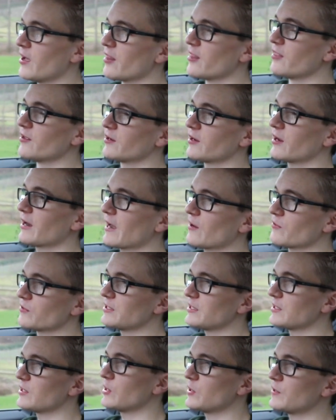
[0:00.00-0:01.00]
than an
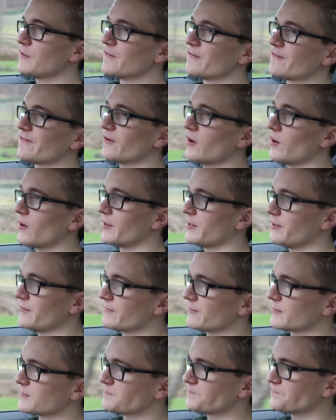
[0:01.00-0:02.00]
Audi
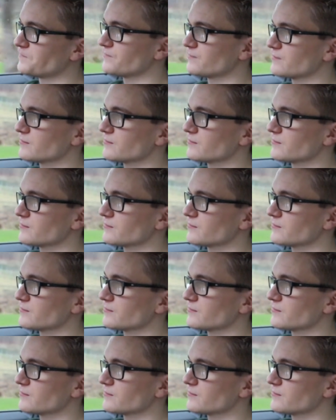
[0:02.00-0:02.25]
Q5.